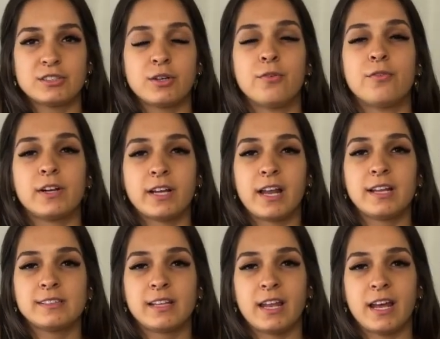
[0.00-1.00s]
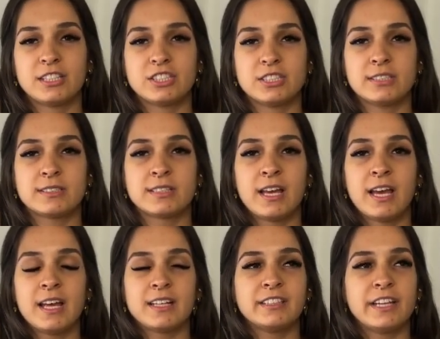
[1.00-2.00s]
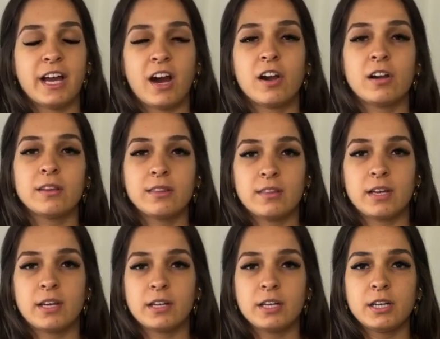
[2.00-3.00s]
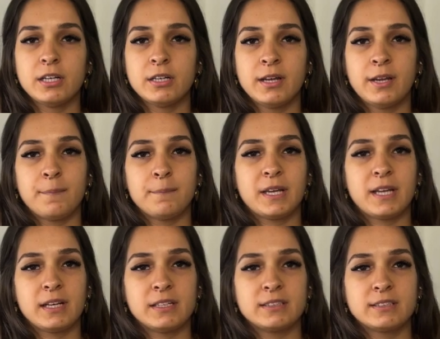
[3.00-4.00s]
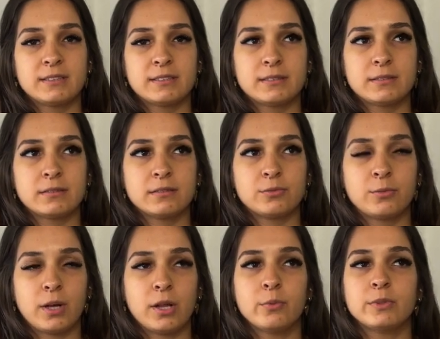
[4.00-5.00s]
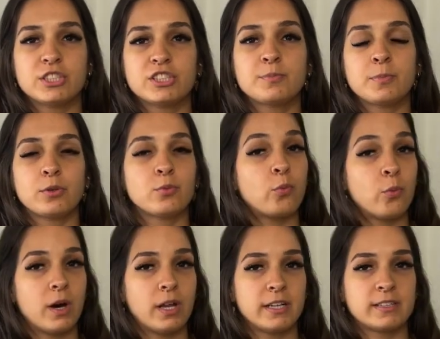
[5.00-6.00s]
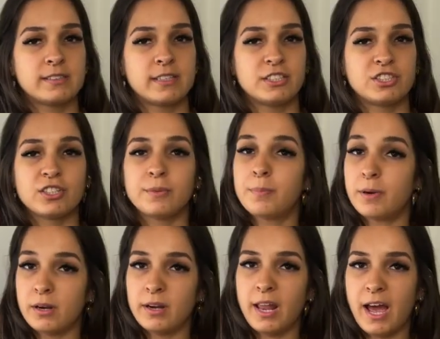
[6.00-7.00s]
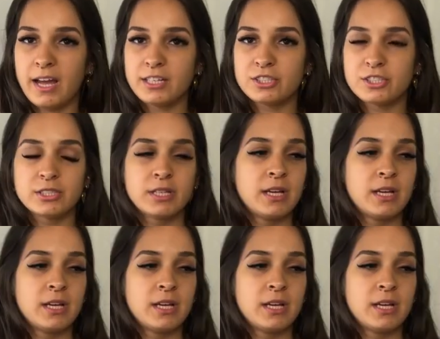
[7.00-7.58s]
So for the classic lashes, they are thicker because, well, we just put one extension per lash.